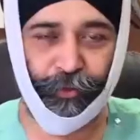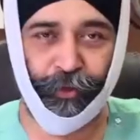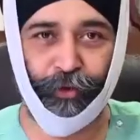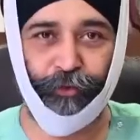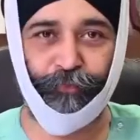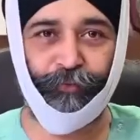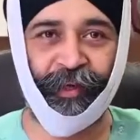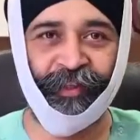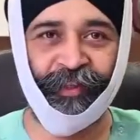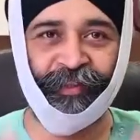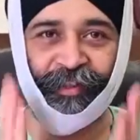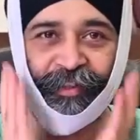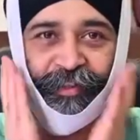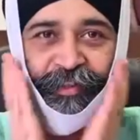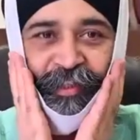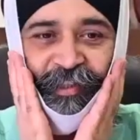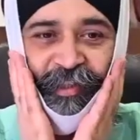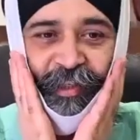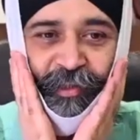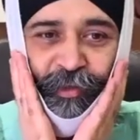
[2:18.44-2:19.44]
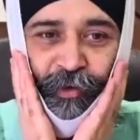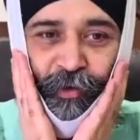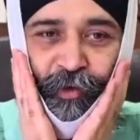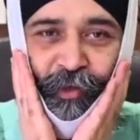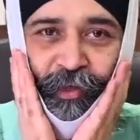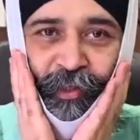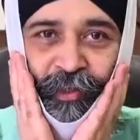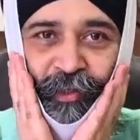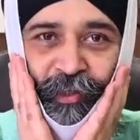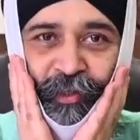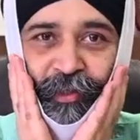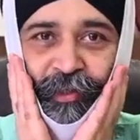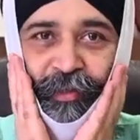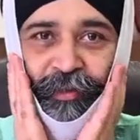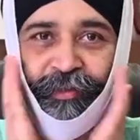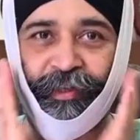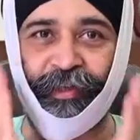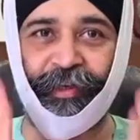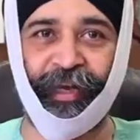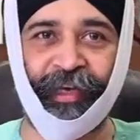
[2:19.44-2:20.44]
now once this is on,
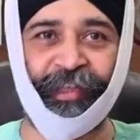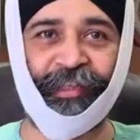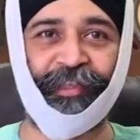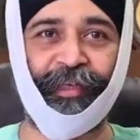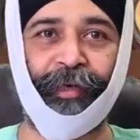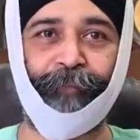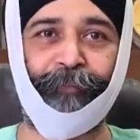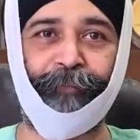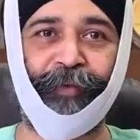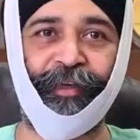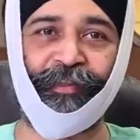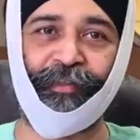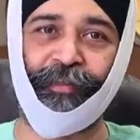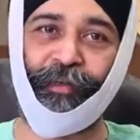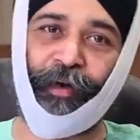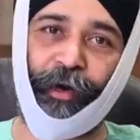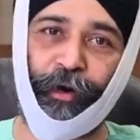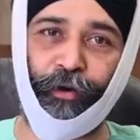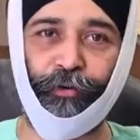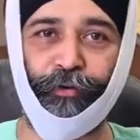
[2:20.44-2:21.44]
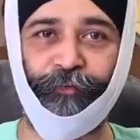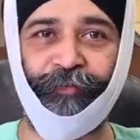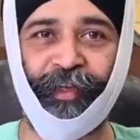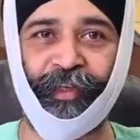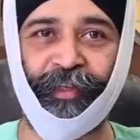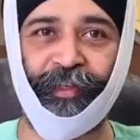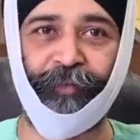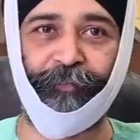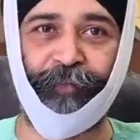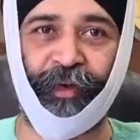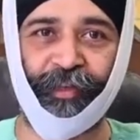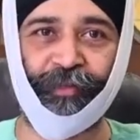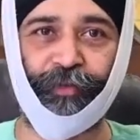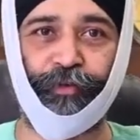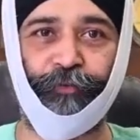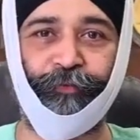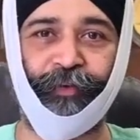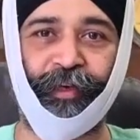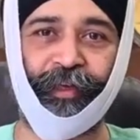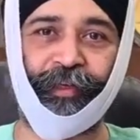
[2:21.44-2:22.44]
the next step is how to wear the
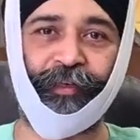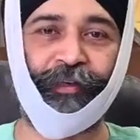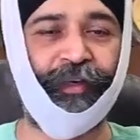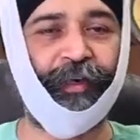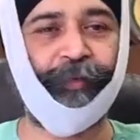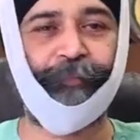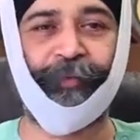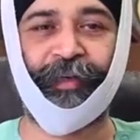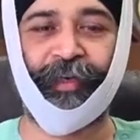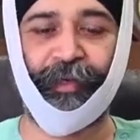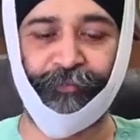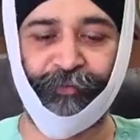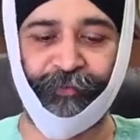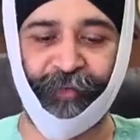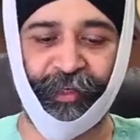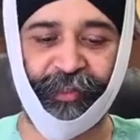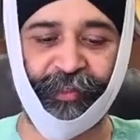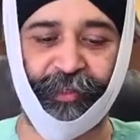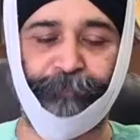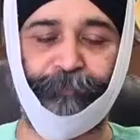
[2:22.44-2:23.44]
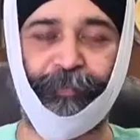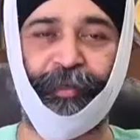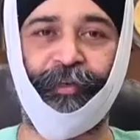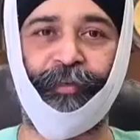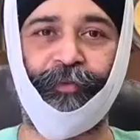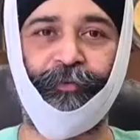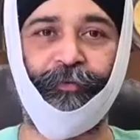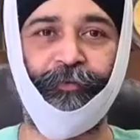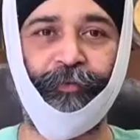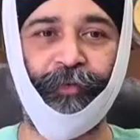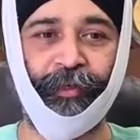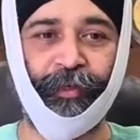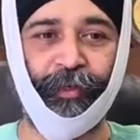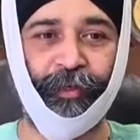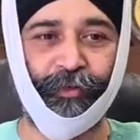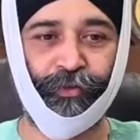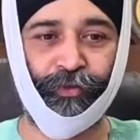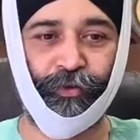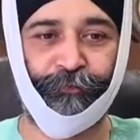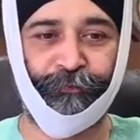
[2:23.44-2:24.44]
mask over it. It becomes very simple now.
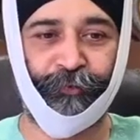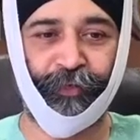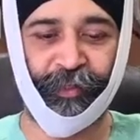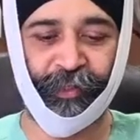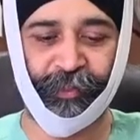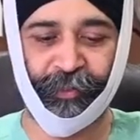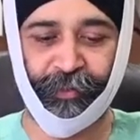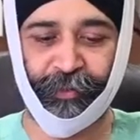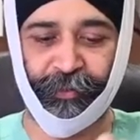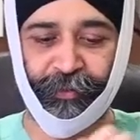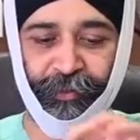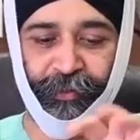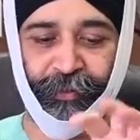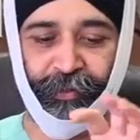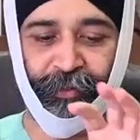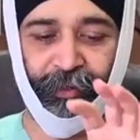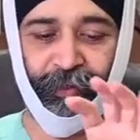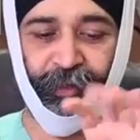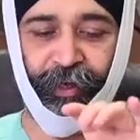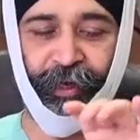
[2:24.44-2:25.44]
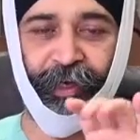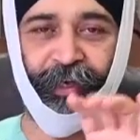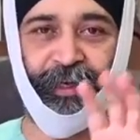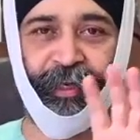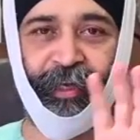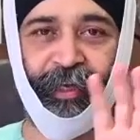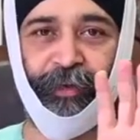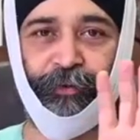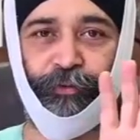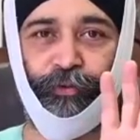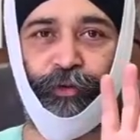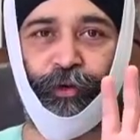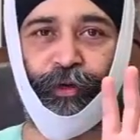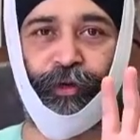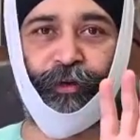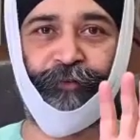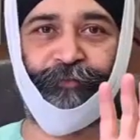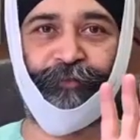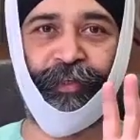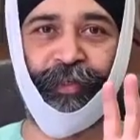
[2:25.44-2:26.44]
So first, I take
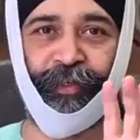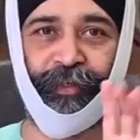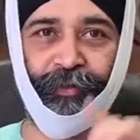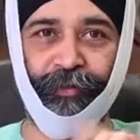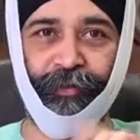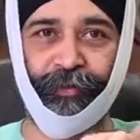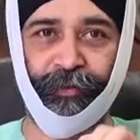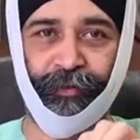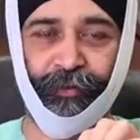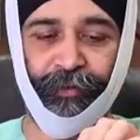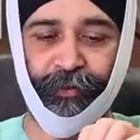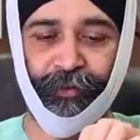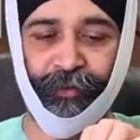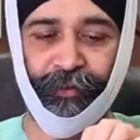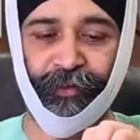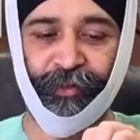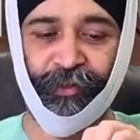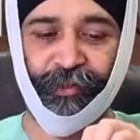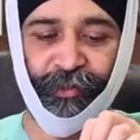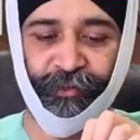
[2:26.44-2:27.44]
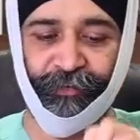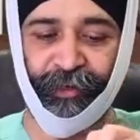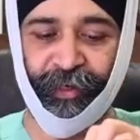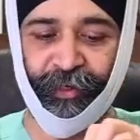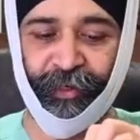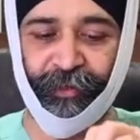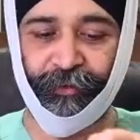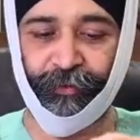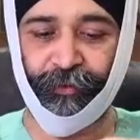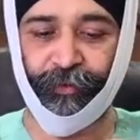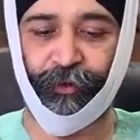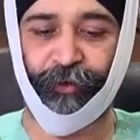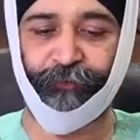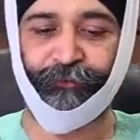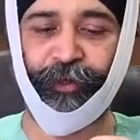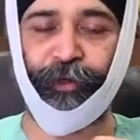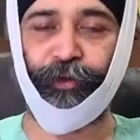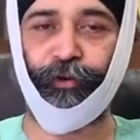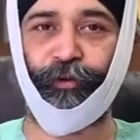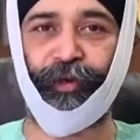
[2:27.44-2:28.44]
hold of the string
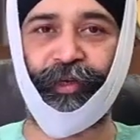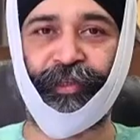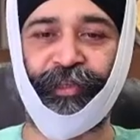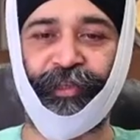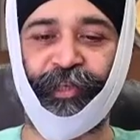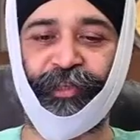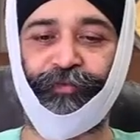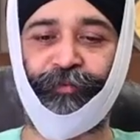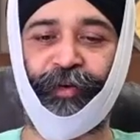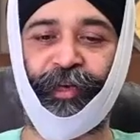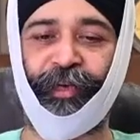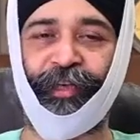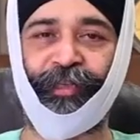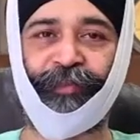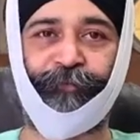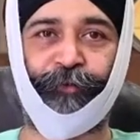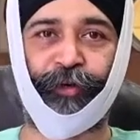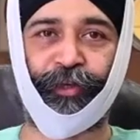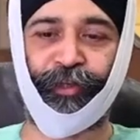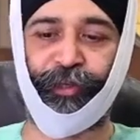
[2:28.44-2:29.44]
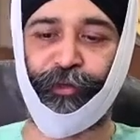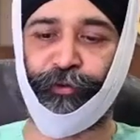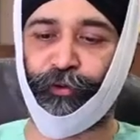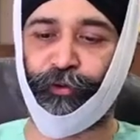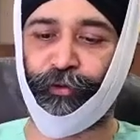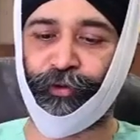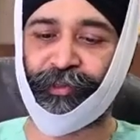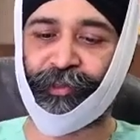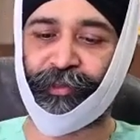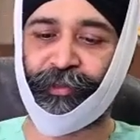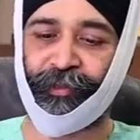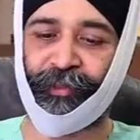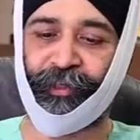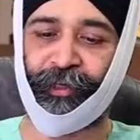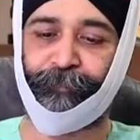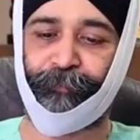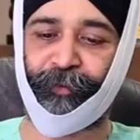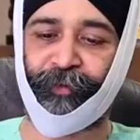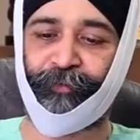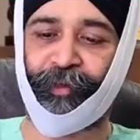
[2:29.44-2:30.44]
of the lower. This one is for the nose,
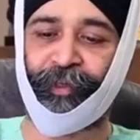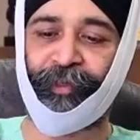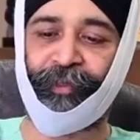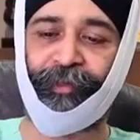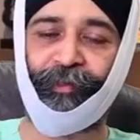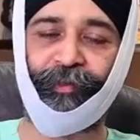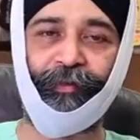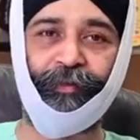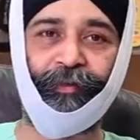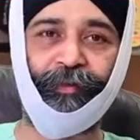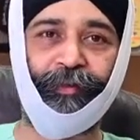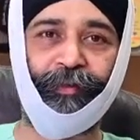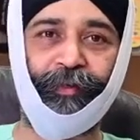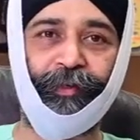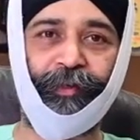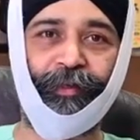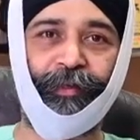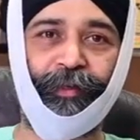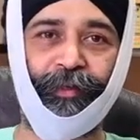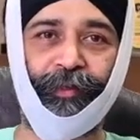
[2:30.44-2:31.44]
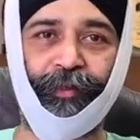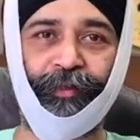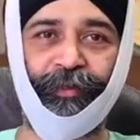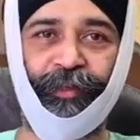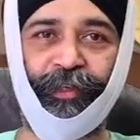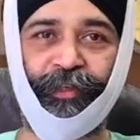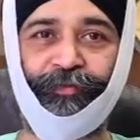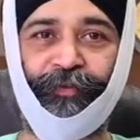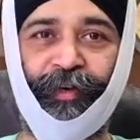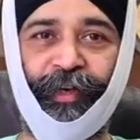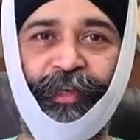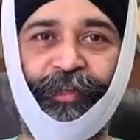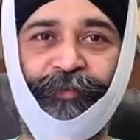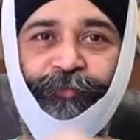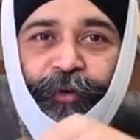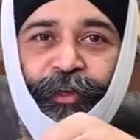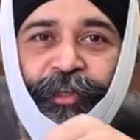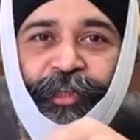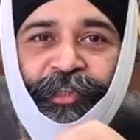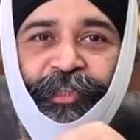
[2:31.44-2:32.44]
the upper one. This one is
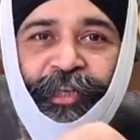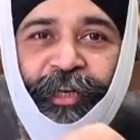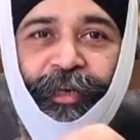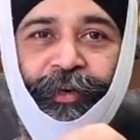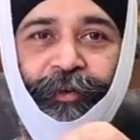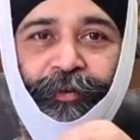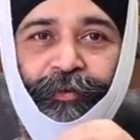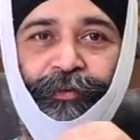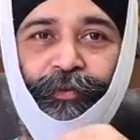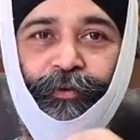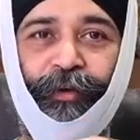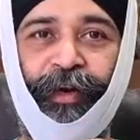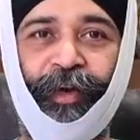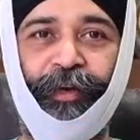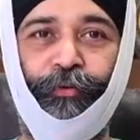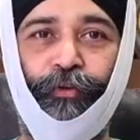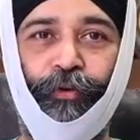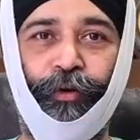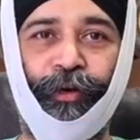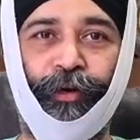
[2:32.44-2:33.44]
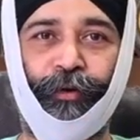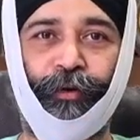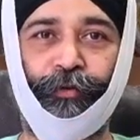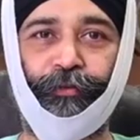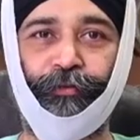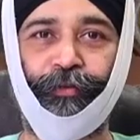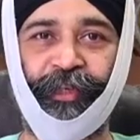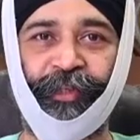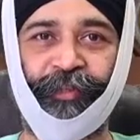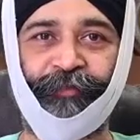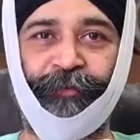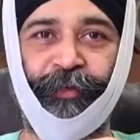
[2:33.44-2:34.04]
for the chin. So I hold on to this